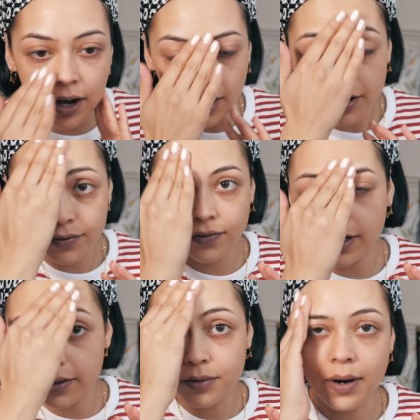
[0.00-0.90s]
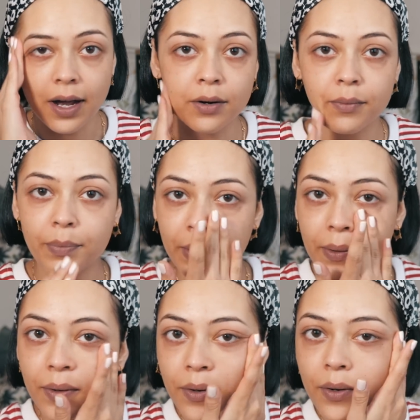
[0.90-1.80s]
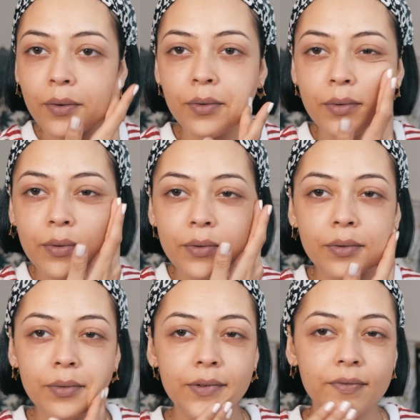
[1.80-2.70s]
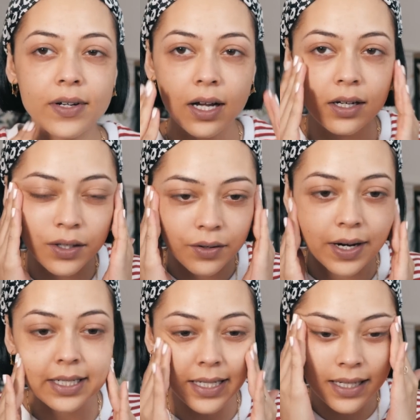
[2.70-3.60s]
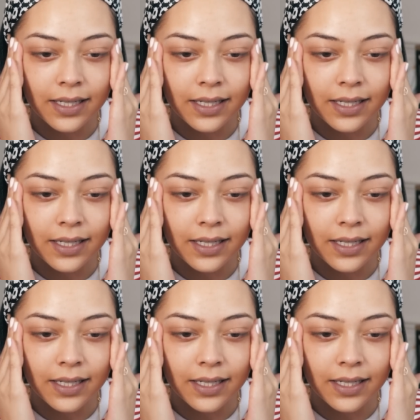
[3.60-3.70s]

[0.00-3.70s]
Hopefully it will help with the colour correcting,